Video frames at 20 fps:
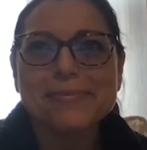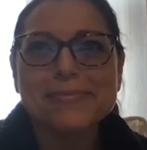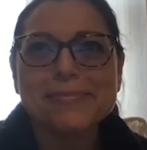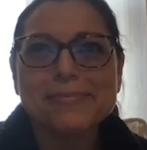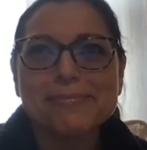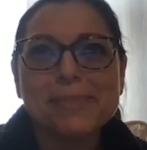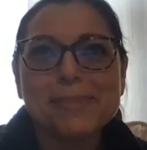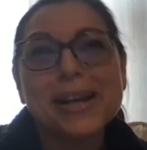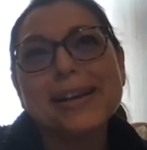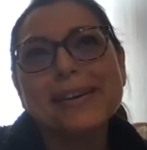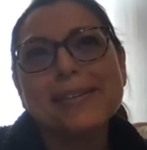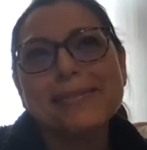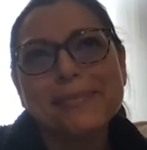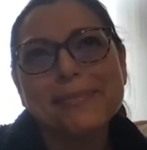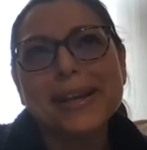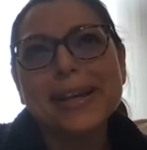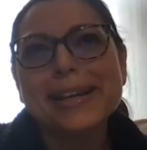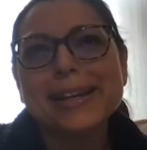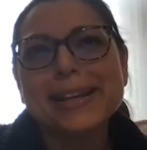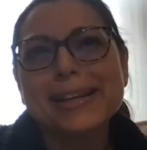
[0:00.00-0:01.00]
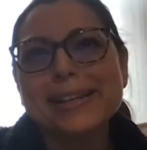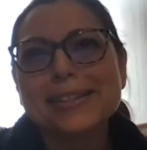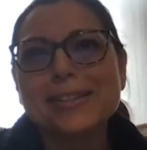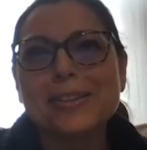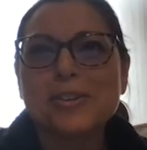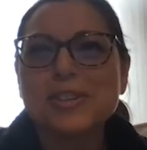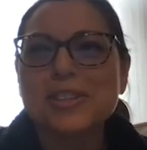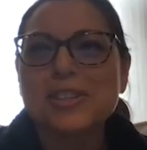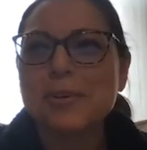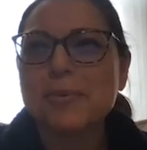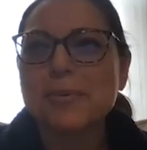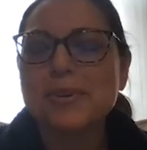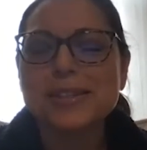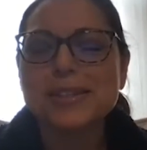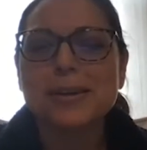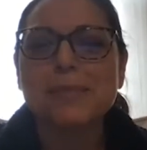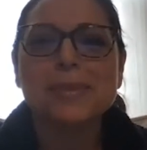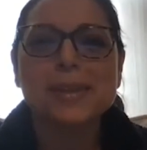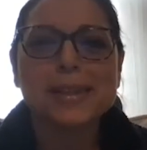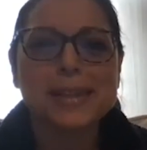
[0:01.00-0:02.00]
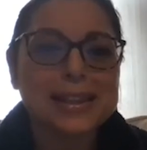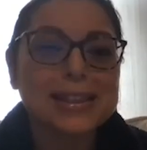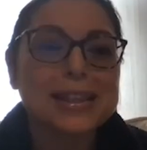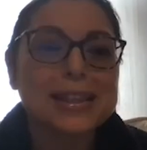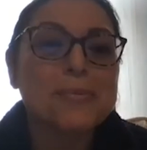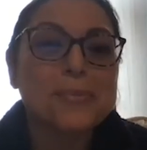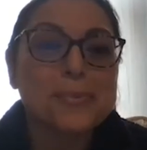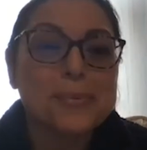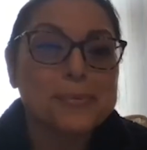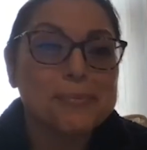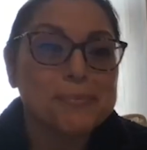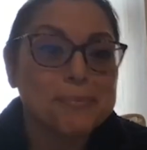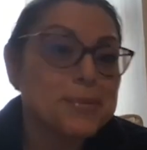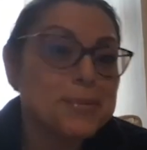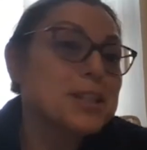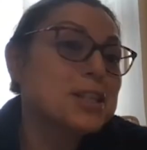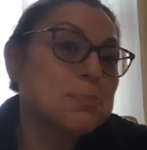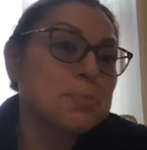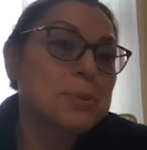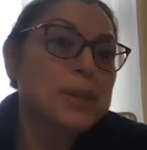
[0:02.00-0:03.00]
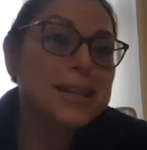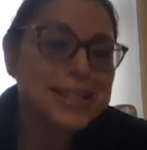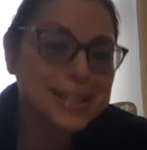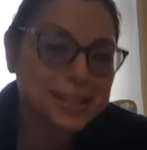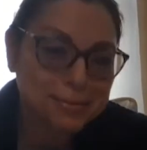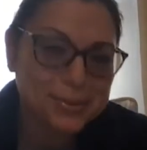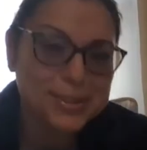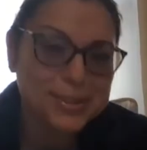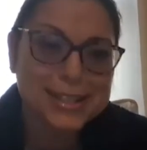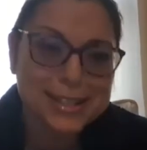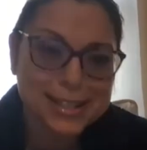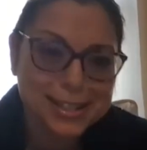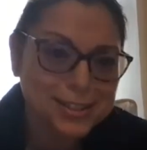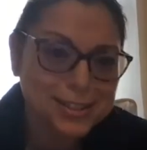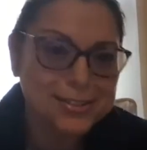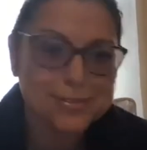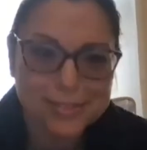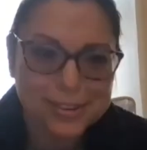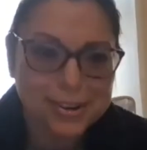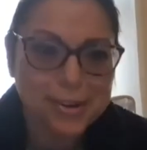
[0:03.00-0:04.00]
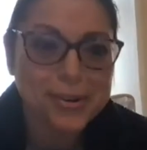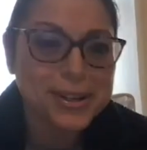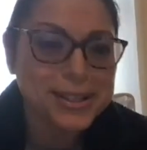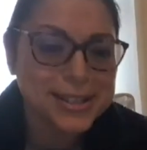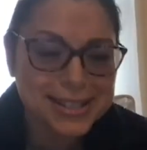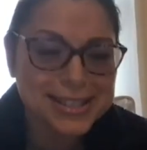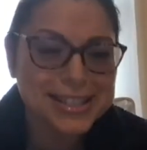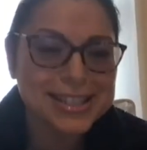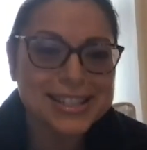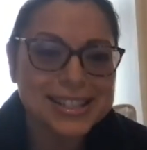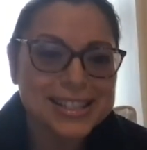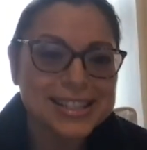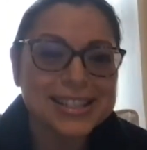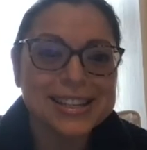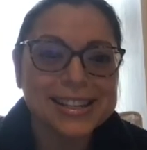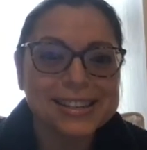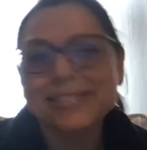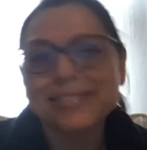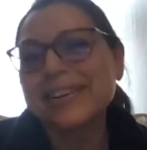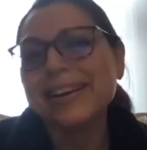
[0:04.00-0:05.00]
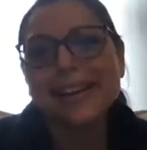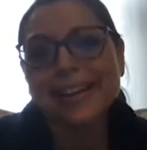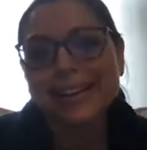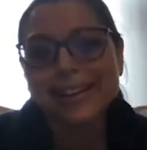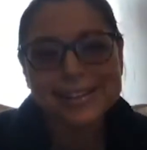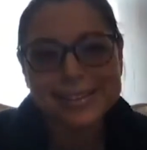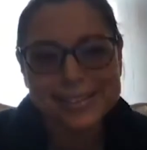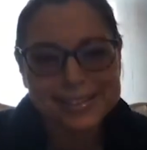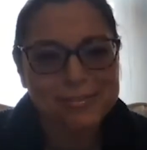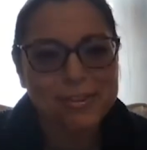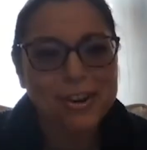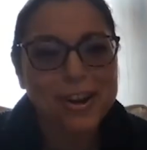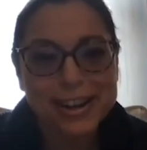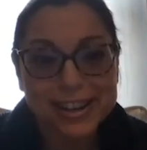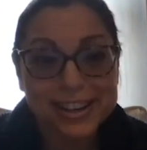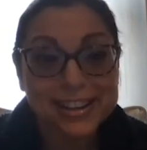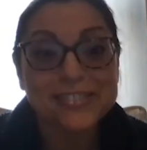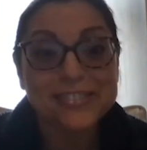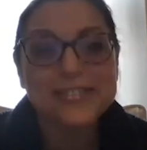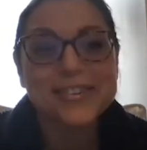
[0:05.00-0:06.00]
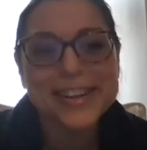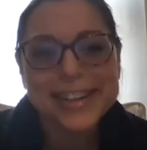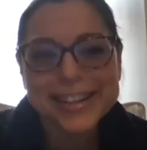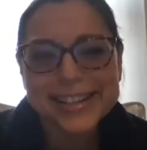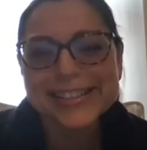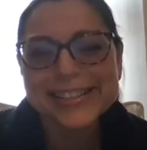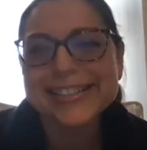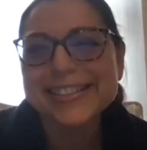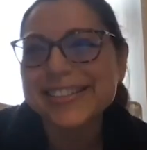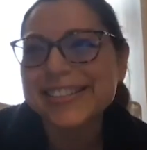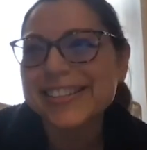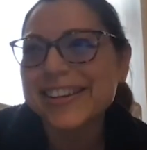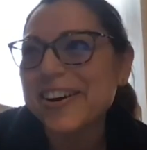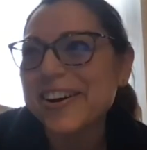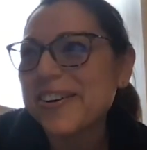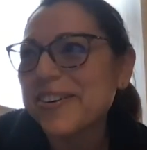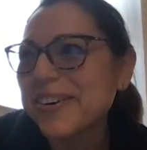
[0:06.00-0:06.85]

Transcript: by making it associate with something that is pleasant, which is going to Disney and riding a ride. So